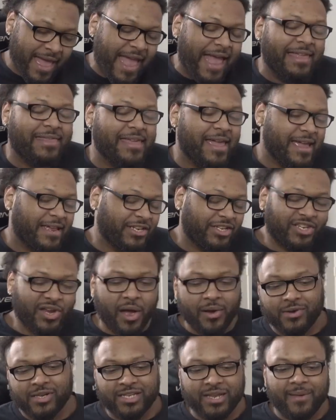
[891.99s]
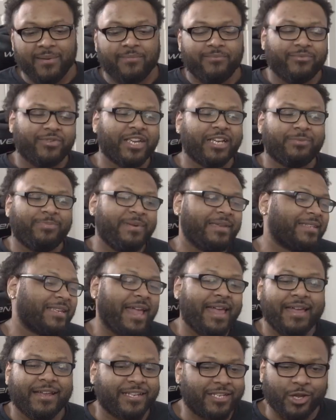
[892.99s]
And then Joseph just be
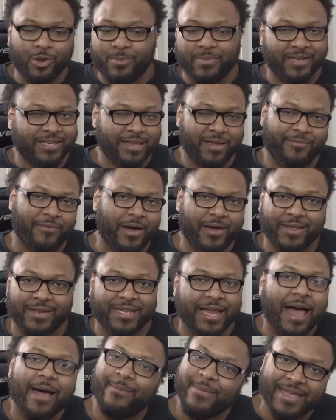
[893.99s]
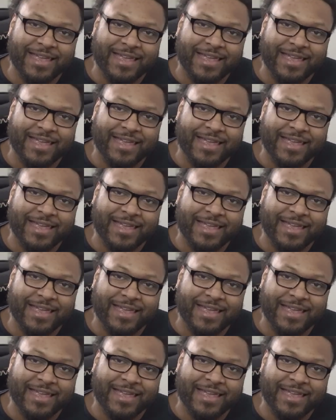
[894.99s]
saying stupid stuff all the time,